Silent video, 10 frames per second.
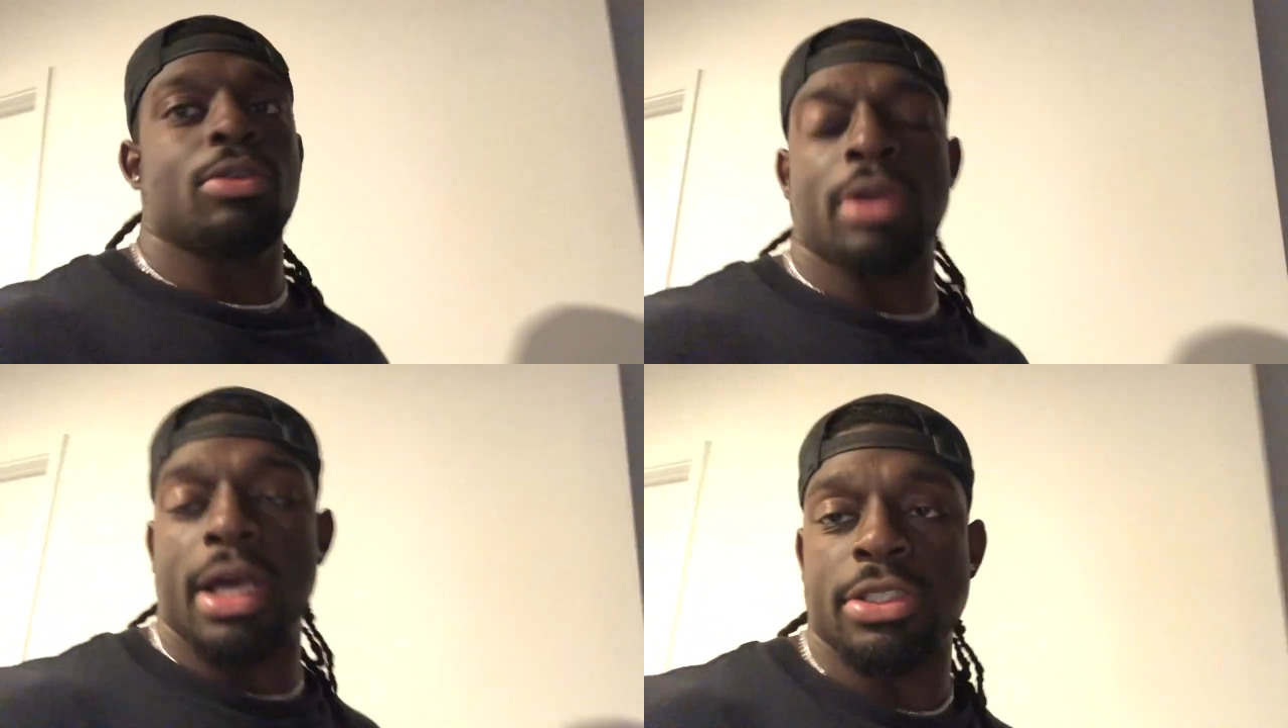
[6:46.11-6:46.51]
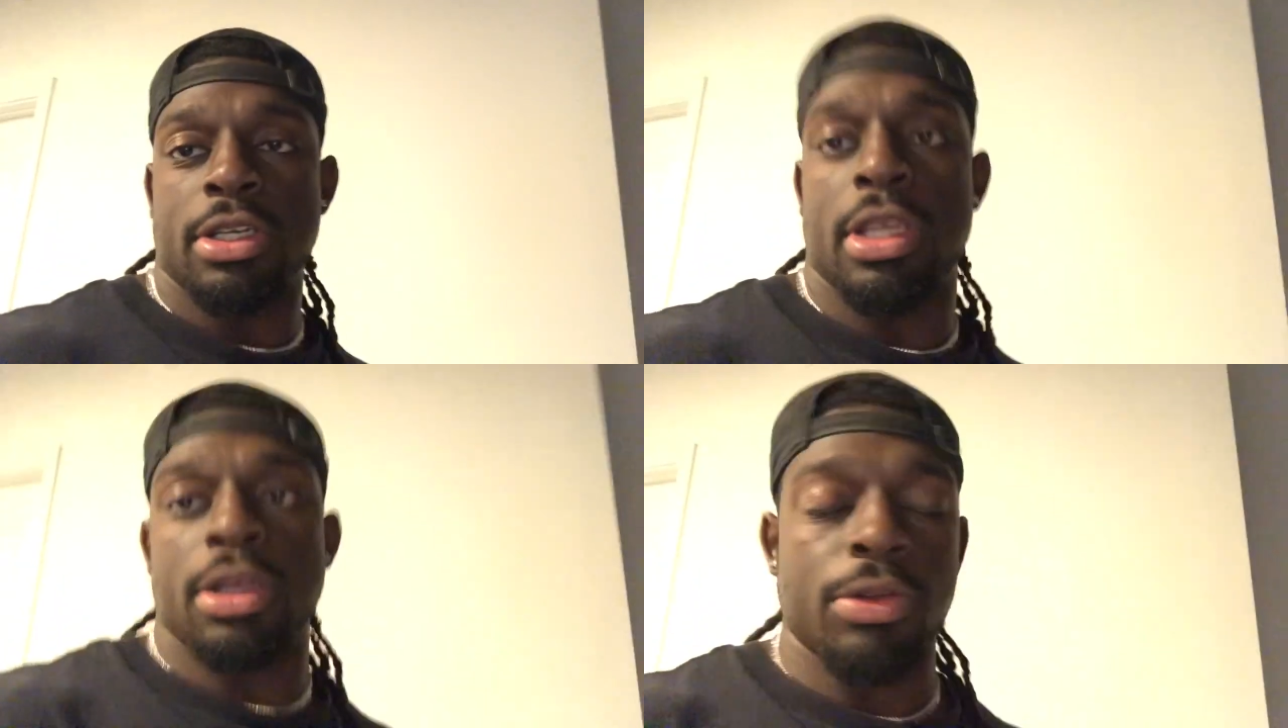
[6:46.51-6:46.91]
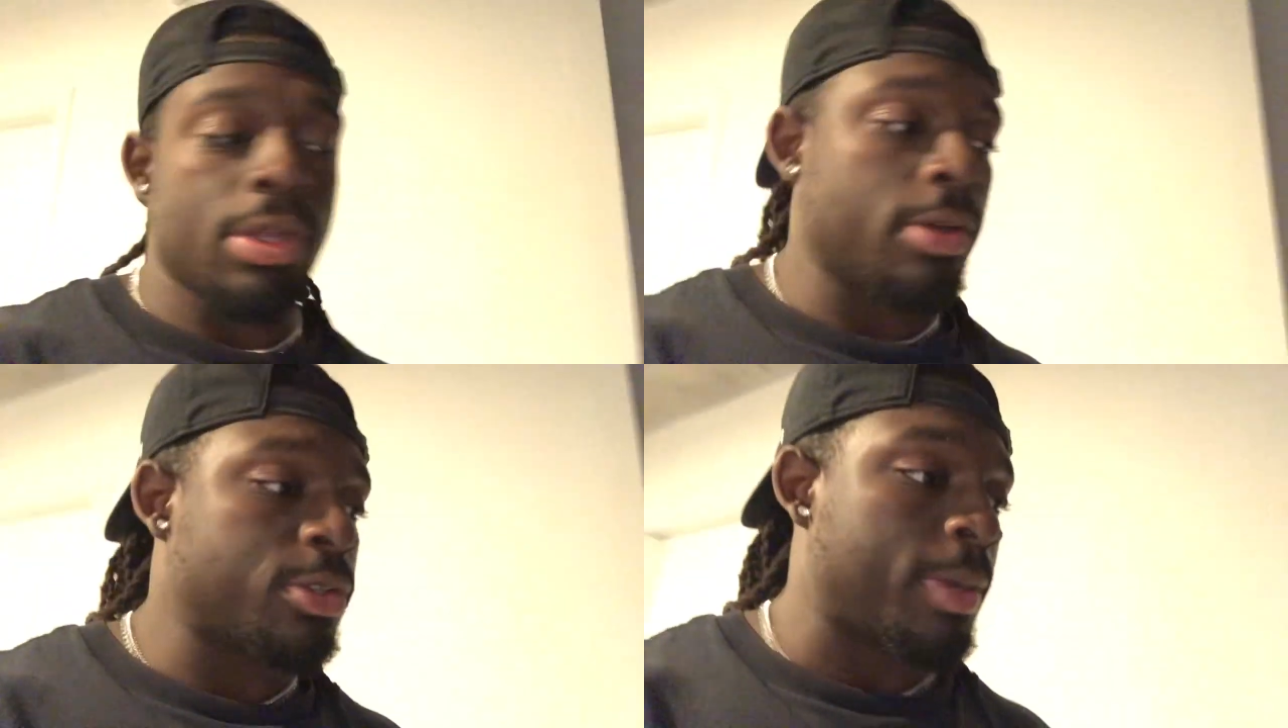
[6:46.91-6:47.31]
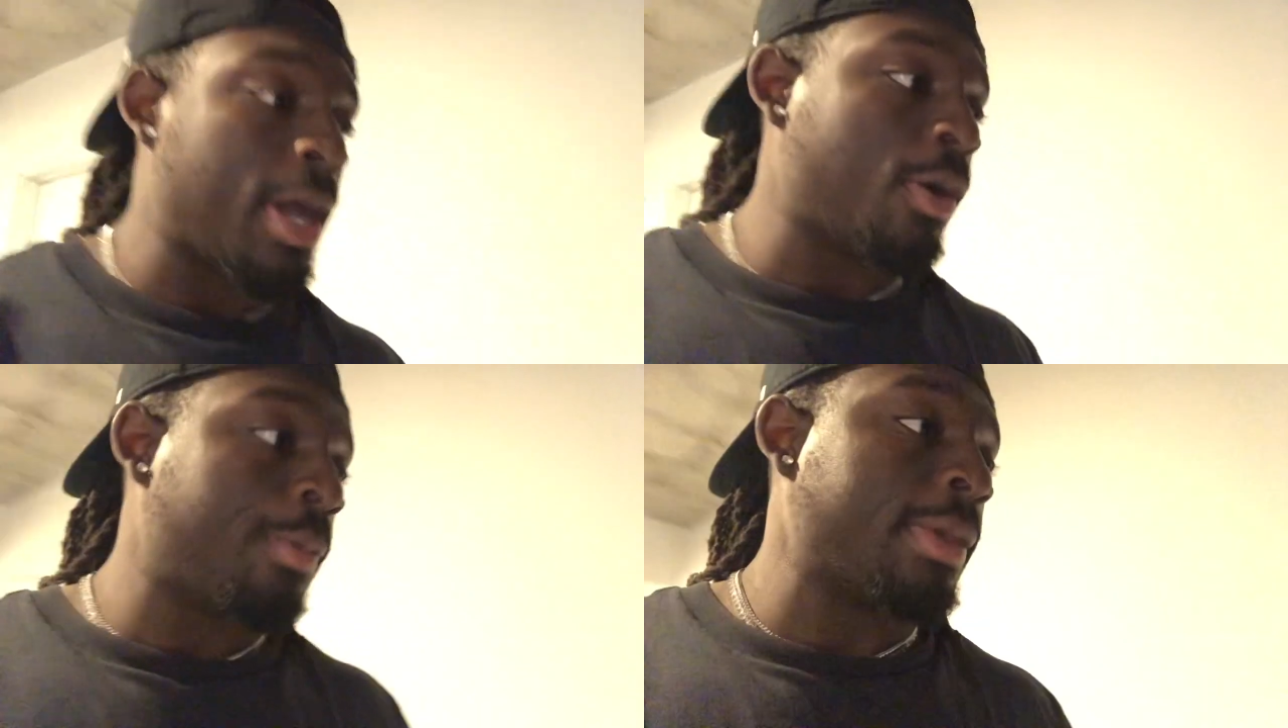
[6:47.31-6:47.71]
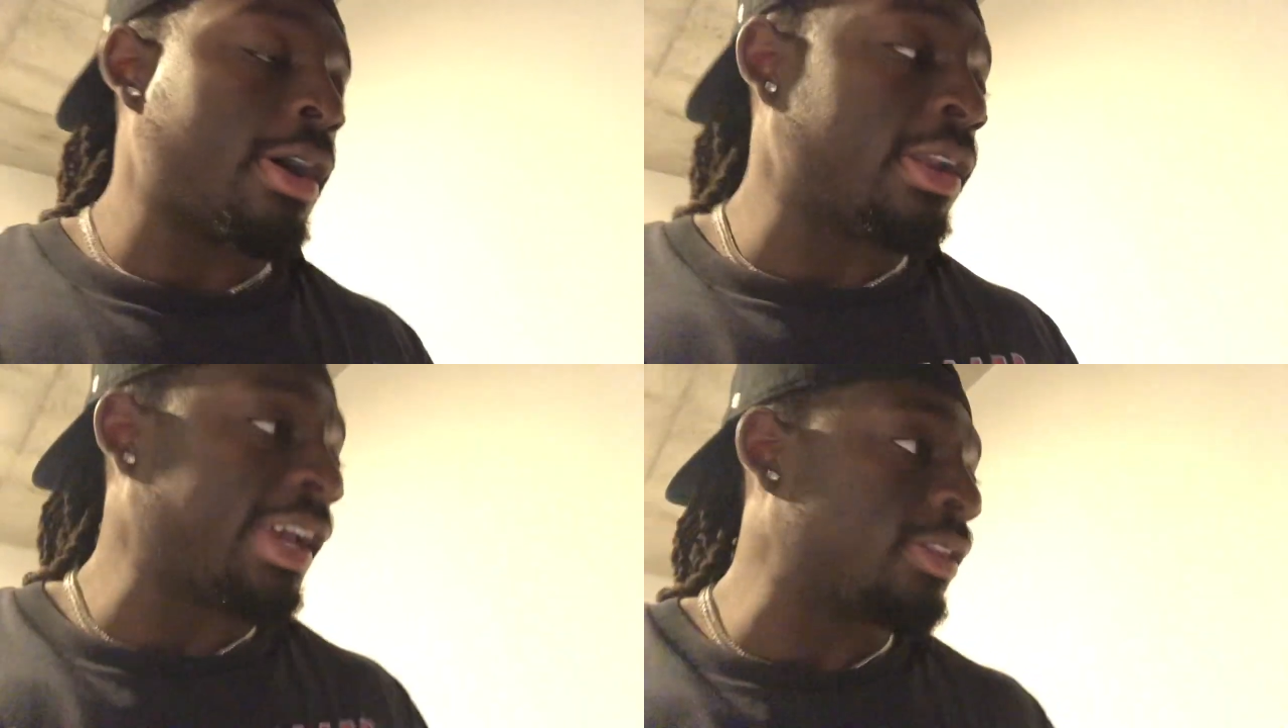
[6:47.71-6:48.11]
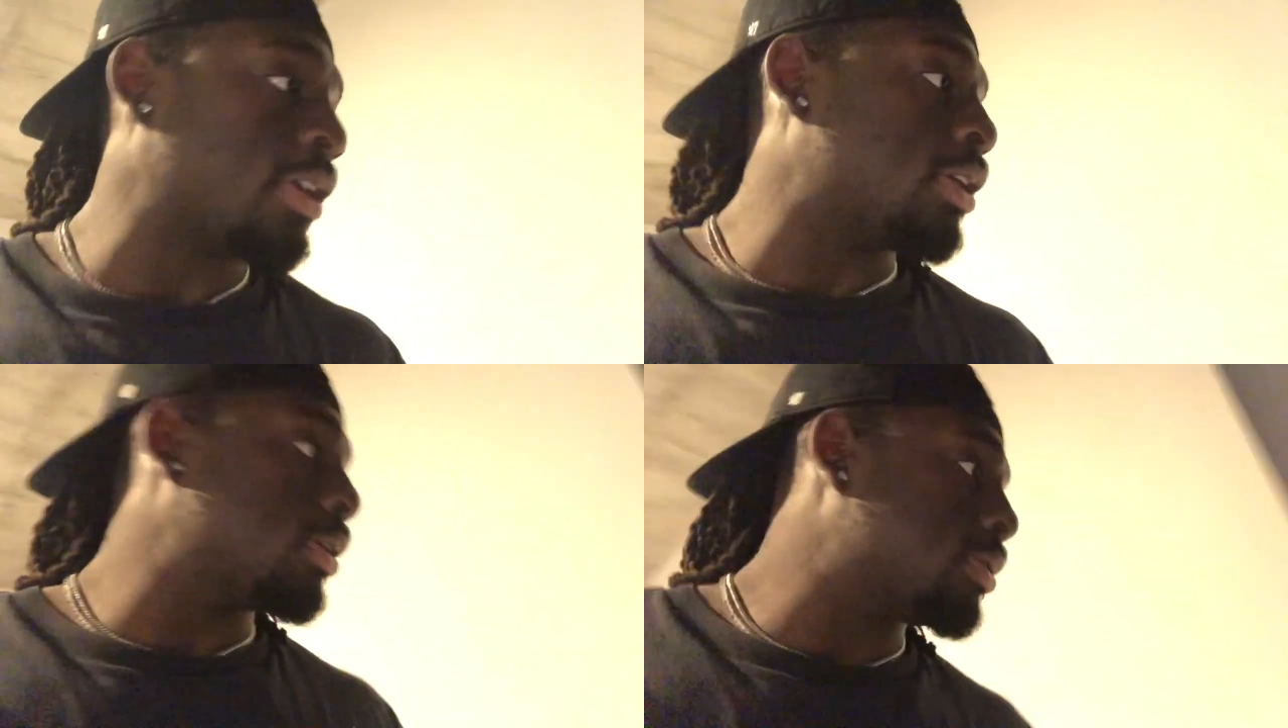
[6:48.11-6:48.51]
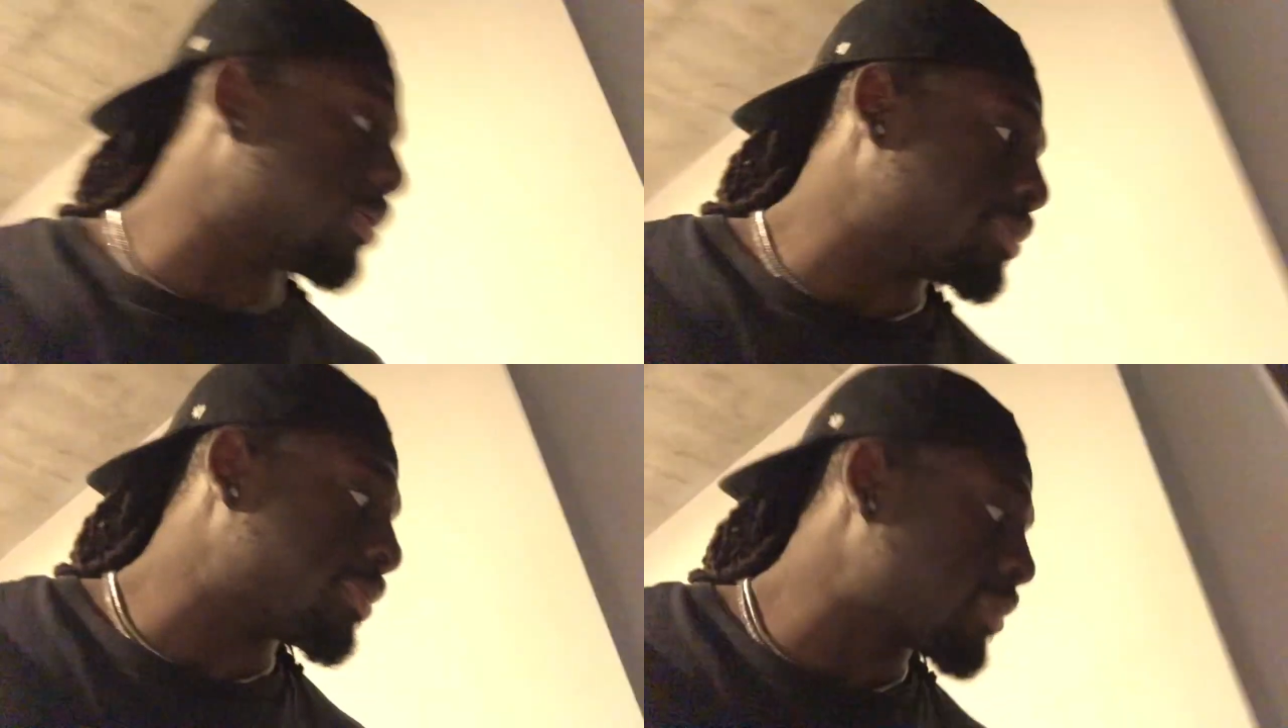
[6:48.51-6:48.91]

You guys gonna hear those, man. I hope y'all like the um